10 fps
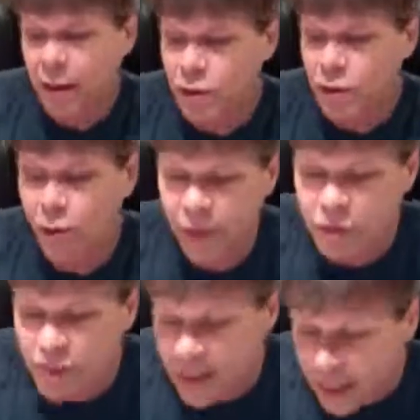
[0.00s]
So if you're
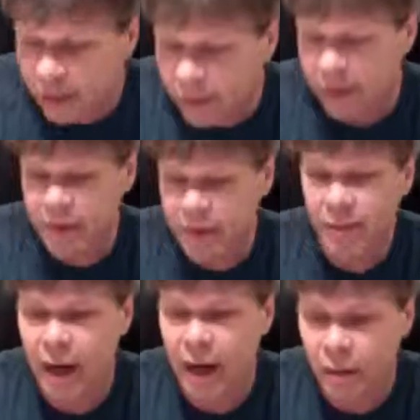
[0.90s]
serious
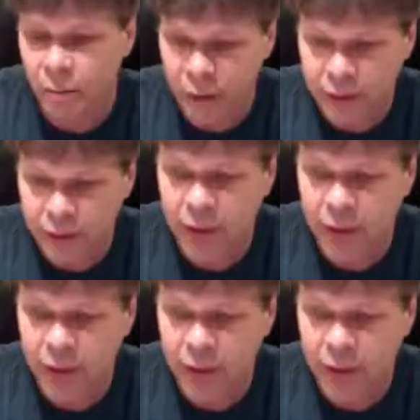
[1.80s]
about building